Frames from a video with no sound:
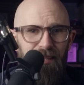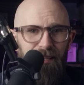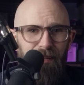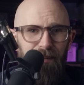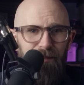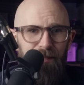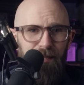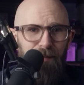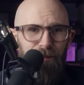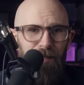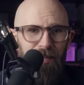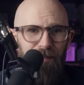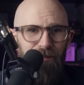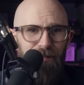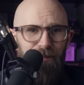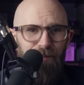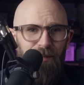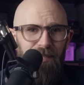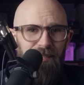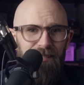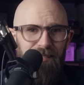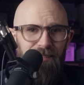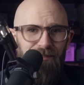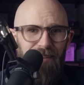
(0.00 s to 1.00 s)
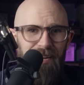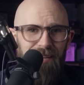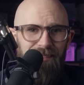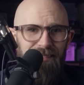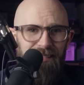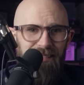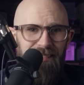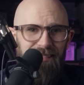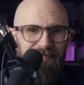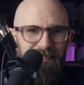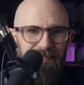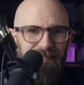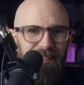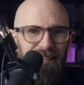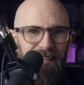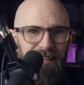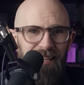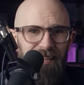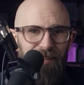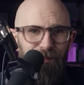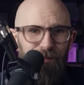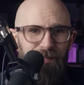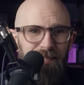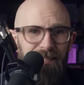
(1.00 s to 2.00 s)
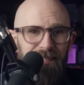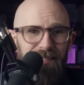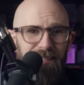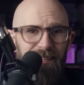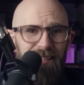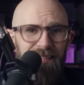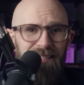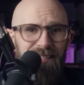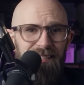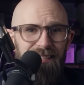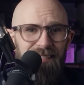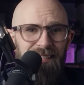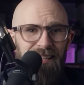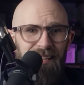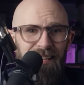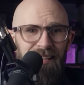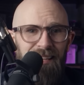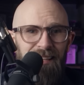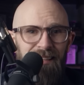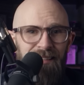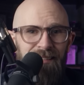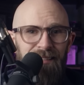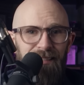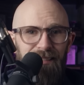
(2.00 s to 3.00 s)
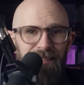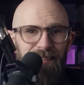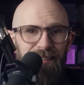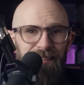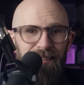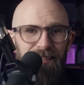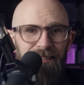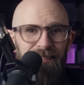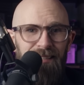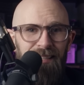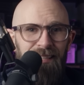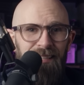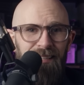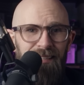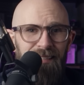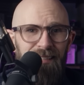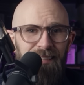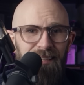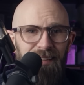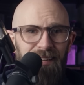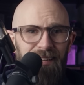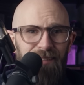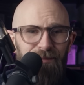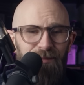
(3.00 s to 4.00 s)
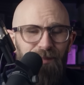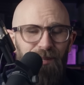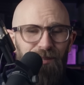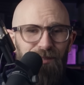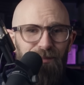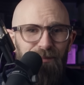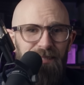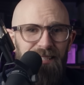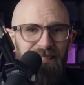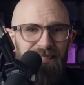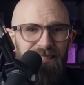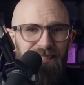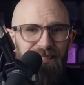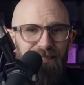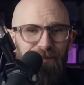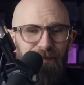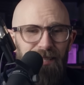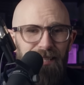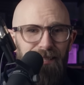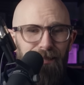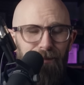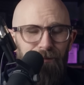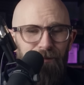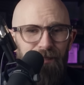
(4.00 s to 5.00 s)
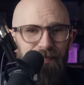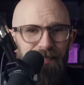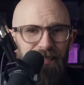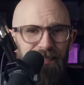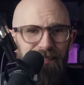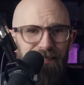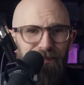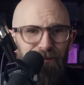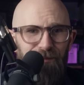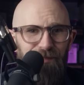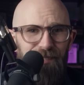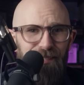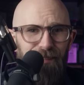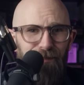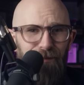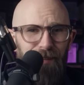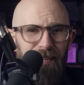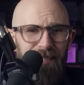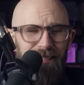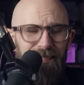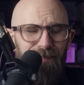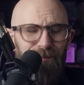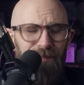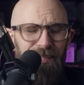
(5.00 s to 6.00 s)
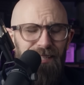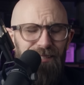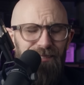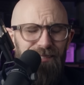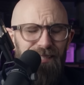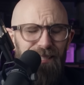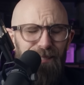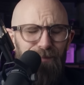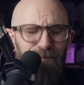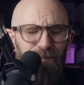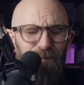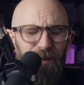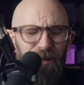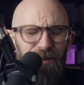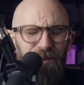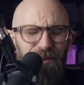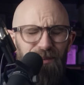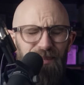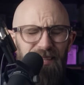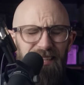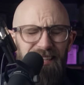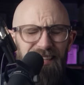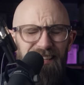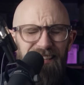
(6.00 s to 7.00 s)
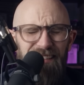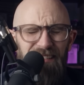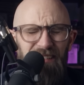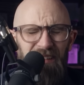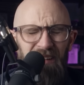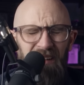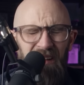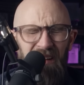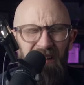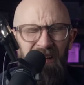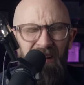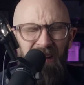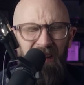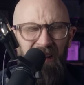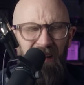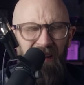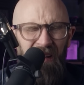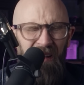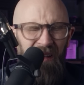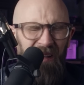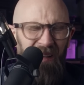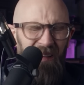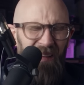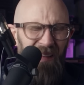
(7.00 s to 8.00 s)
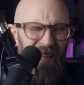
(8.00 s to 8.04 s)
After the pillow was passed around a little, it was decided that the unwelcome addition to my comfort item was in fact someone else's bogey. Oh.